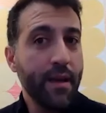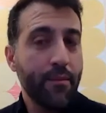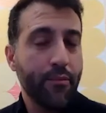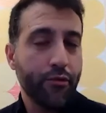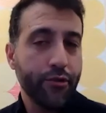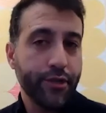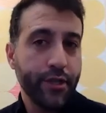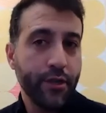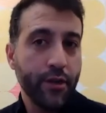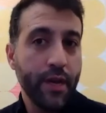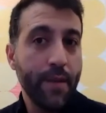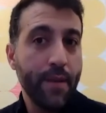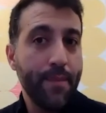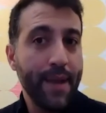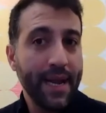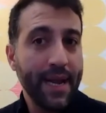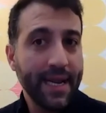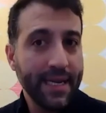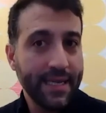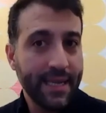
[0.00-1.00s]
Brazil and
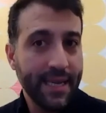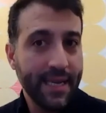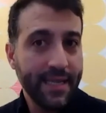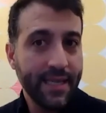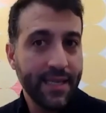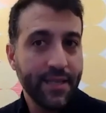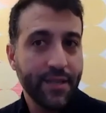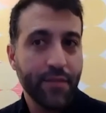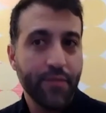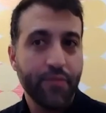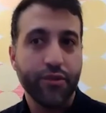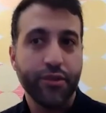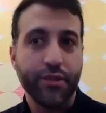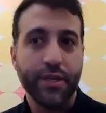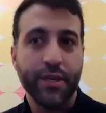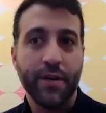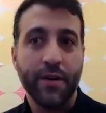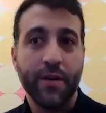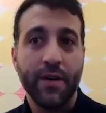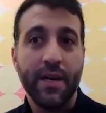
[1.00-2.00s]
paying attention to
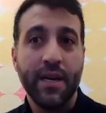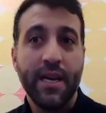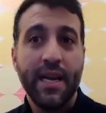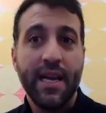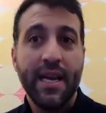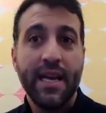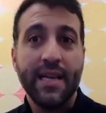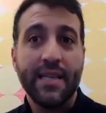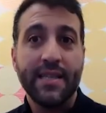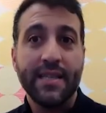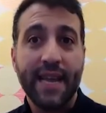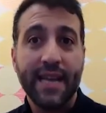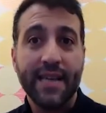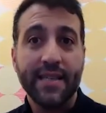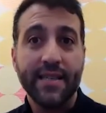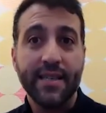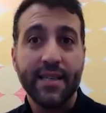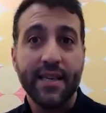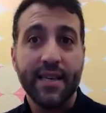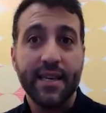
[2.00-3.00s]
Brazil is
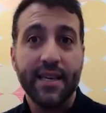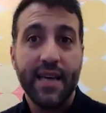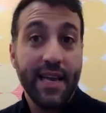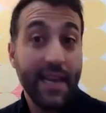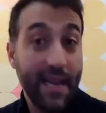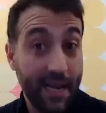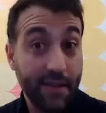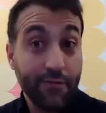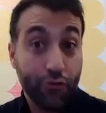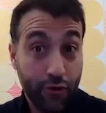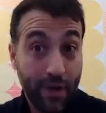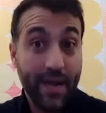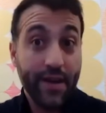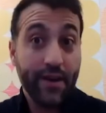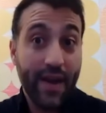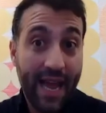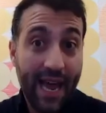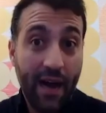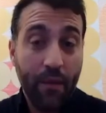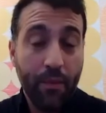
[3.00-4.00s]
actually, and trying to
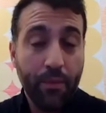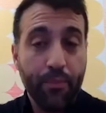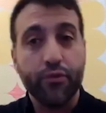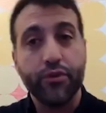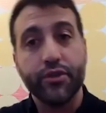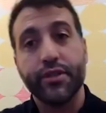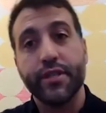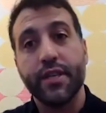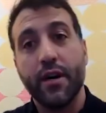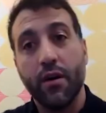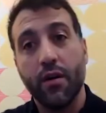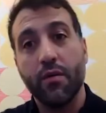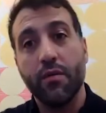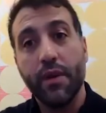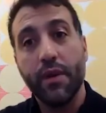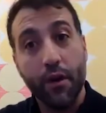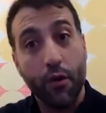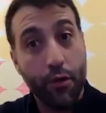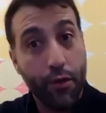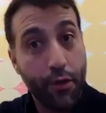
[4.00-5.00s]
help Brazil,
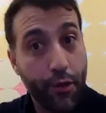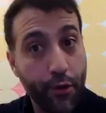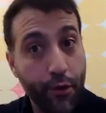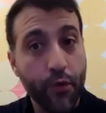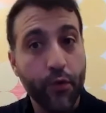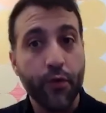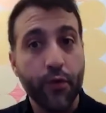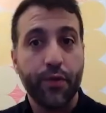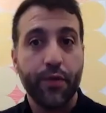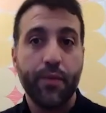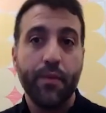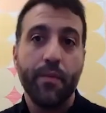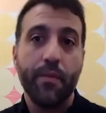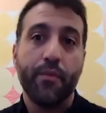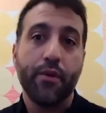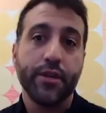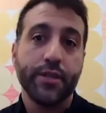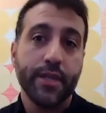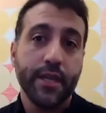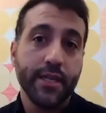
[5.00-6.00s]
through
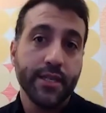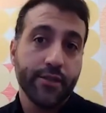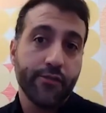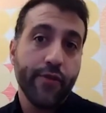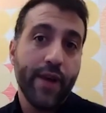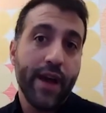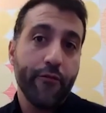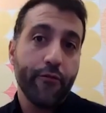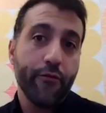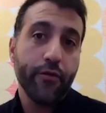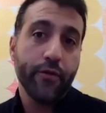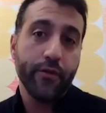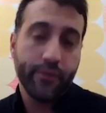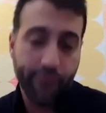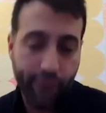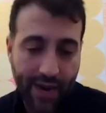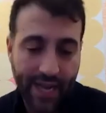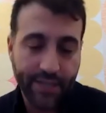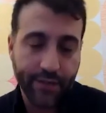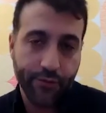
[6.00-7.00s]
Brazilian
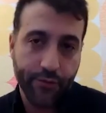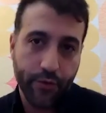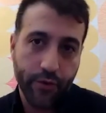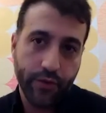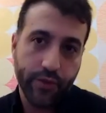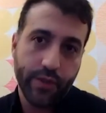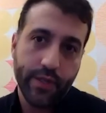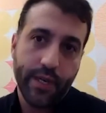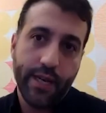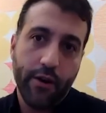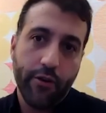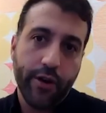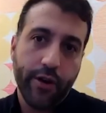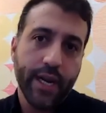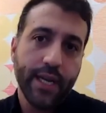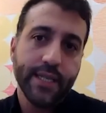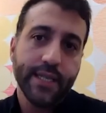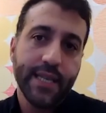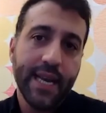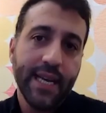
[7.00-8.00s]
grassroots
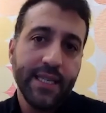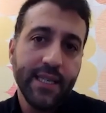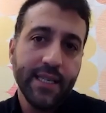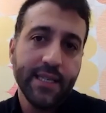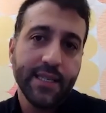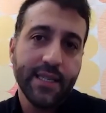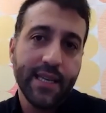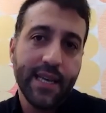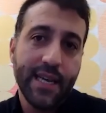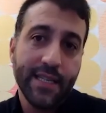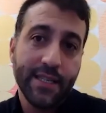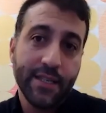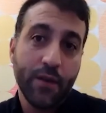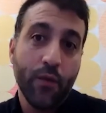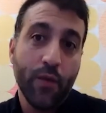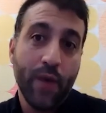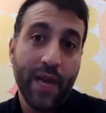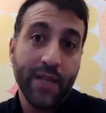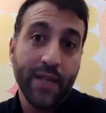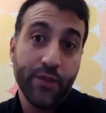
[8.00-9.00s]
organizations is a
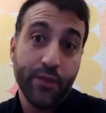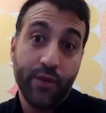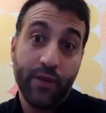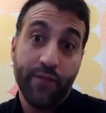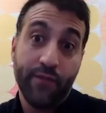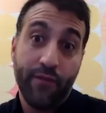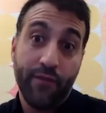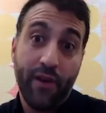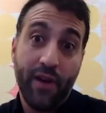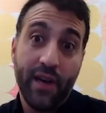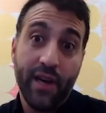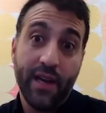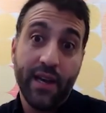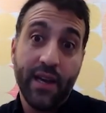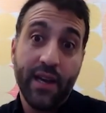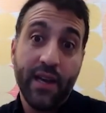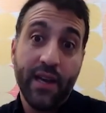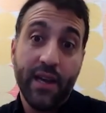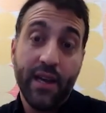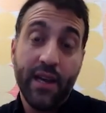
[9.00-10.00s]
way to avoid
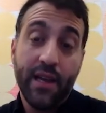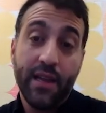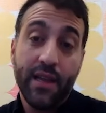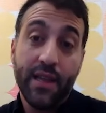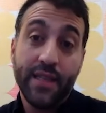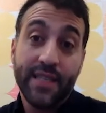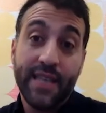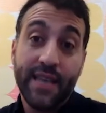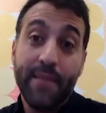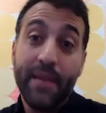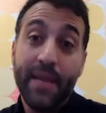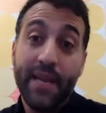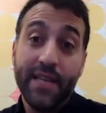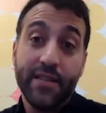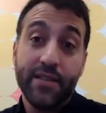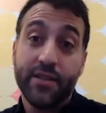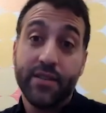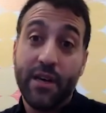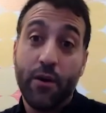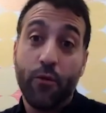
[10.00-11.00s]
the same
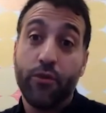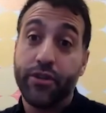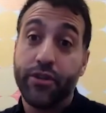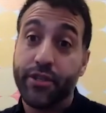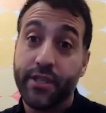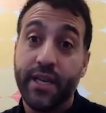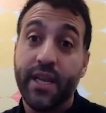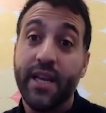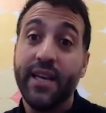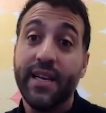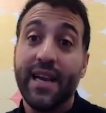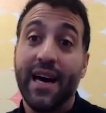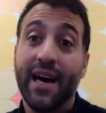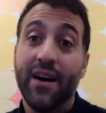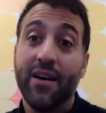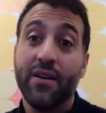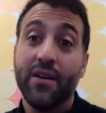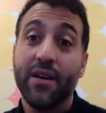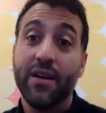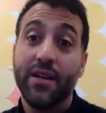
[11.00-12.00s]
issues that we're seeing
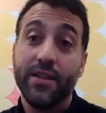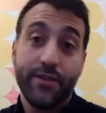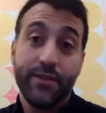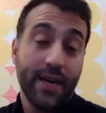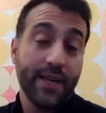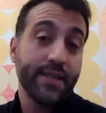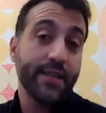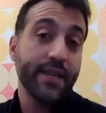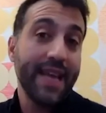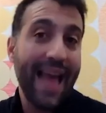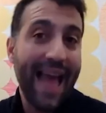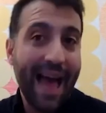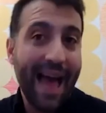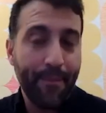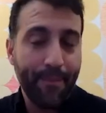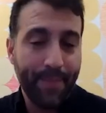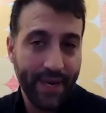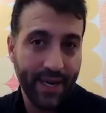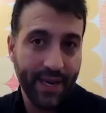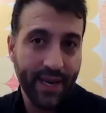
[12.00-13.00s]
now to actually
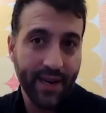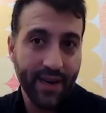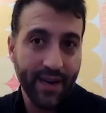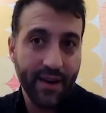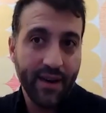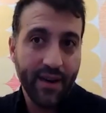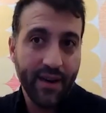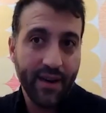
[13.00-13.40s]
happen here.